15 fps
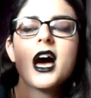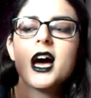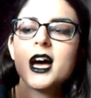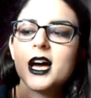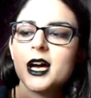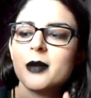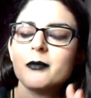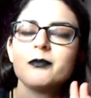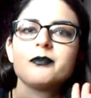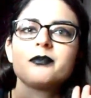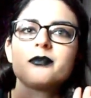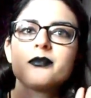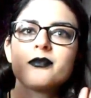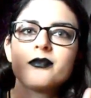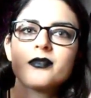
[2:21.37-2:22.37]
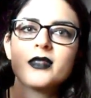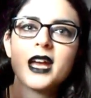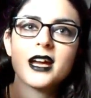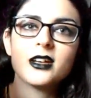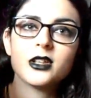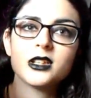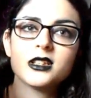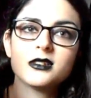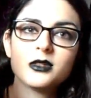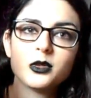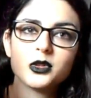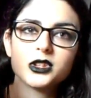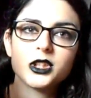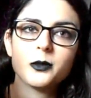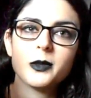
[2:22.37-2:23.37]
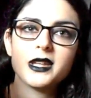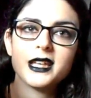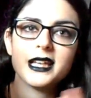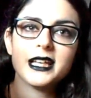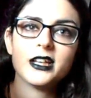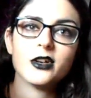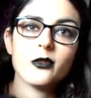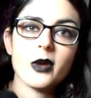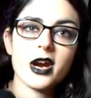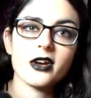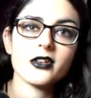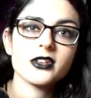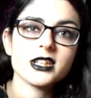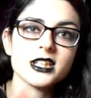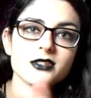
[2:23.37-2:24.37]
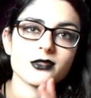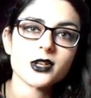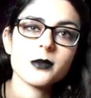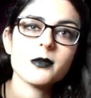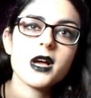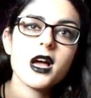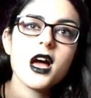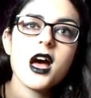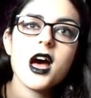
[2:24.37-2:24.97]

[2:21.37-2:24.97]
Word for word: Um, and I'll also put the link of where I got these from.